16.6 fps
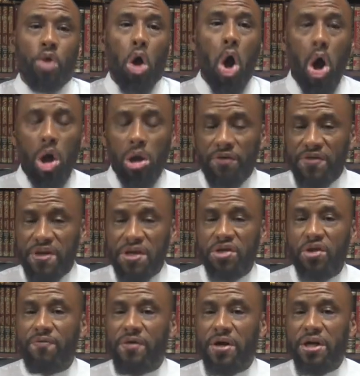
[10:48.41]
All of
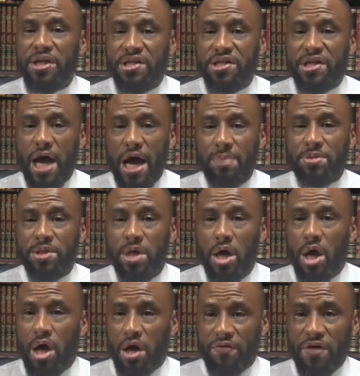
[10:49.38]
these are various
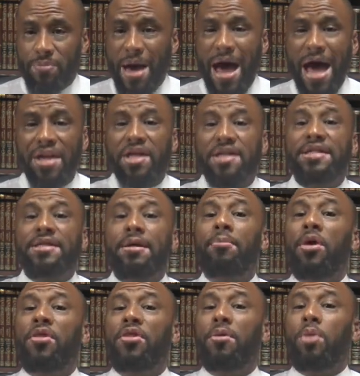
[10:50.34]
types of ibadah.
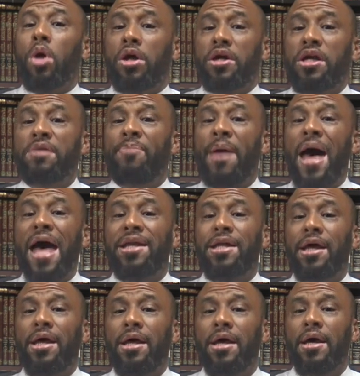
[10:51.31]
Some of them are
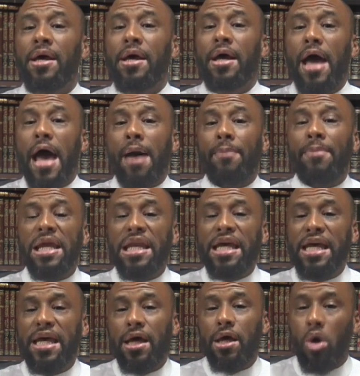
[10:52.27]
ibadah,
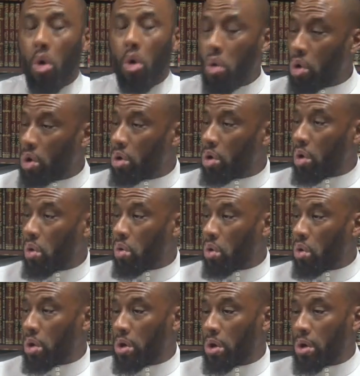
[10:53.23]
amaliya, or,
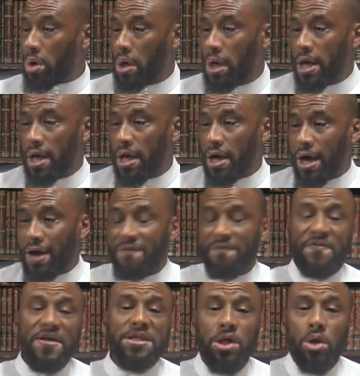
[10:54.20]
or uh,
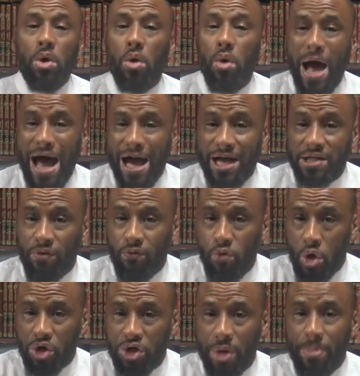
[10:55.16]
physical acts of
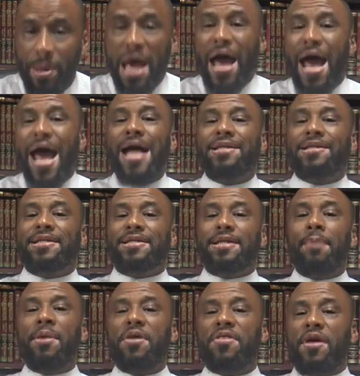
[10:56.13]
worship, and
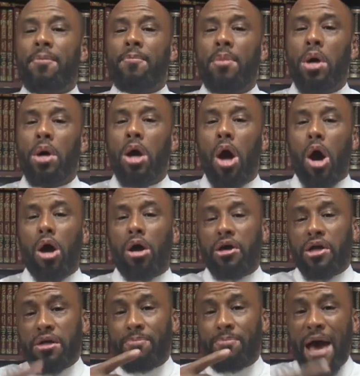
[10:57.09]
some of them
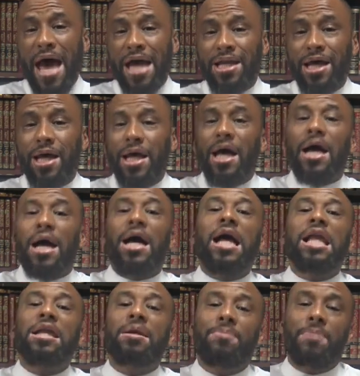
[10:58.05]
are ibadah
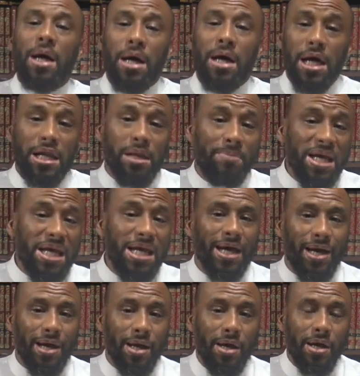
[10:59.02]

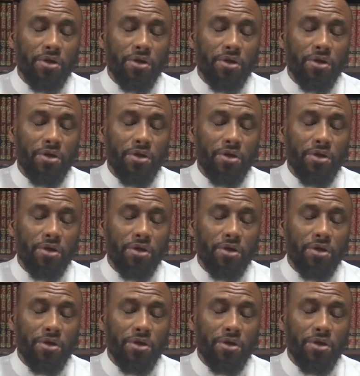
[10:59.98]
kalbiyah.